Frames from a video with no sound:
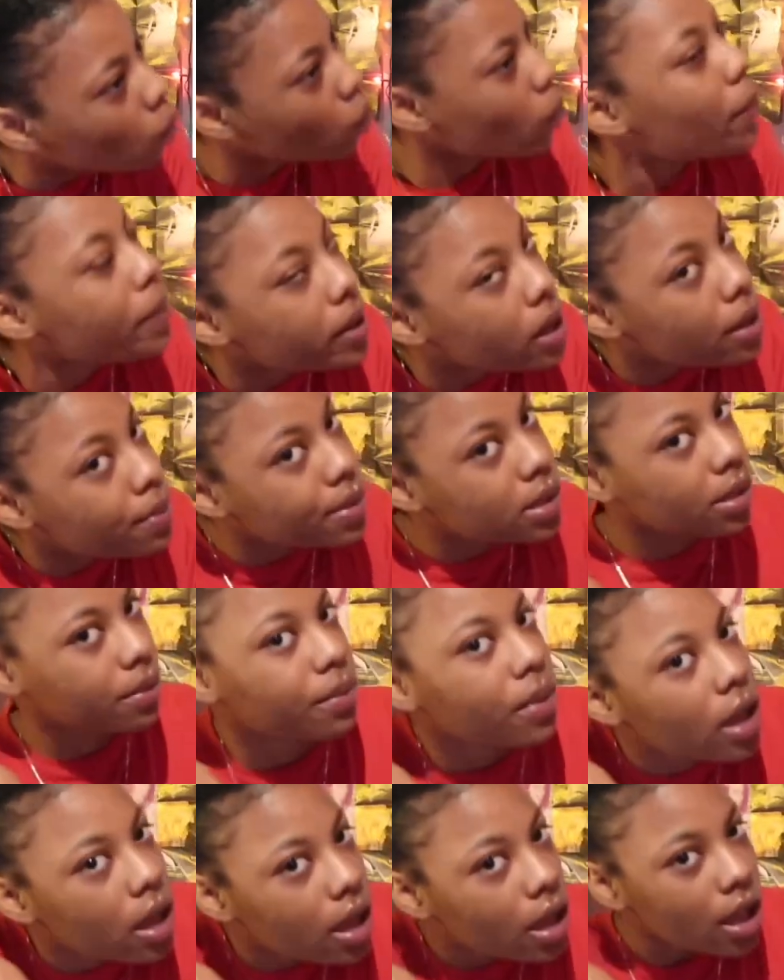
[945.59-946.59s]
whipping up
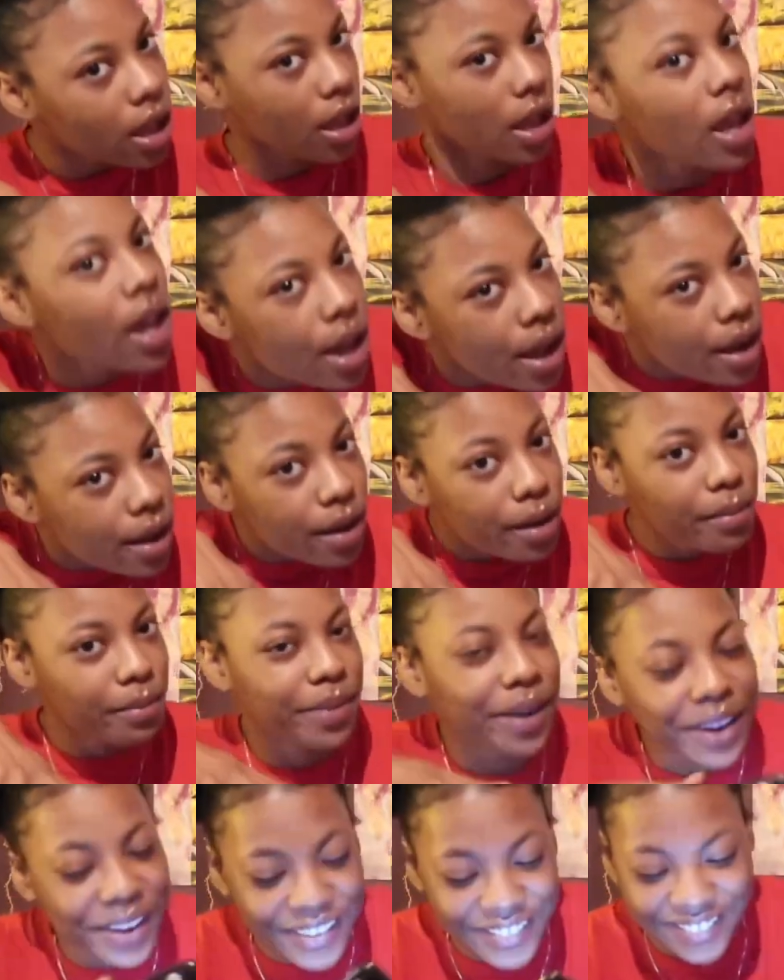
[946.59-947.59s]
some
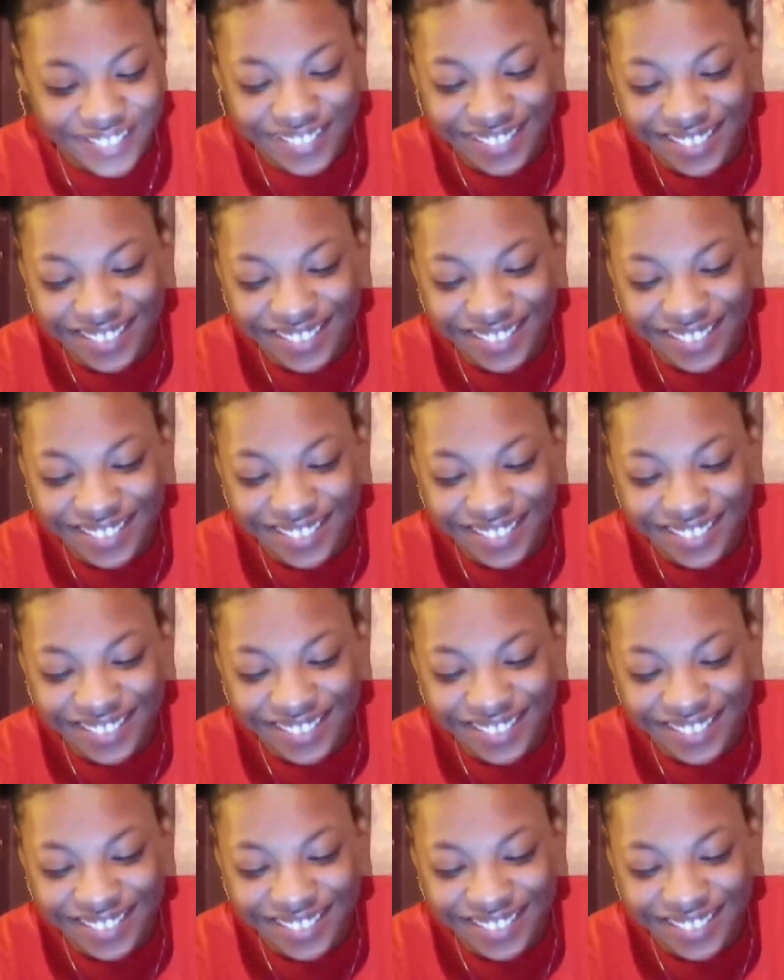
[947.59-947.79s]
burgers.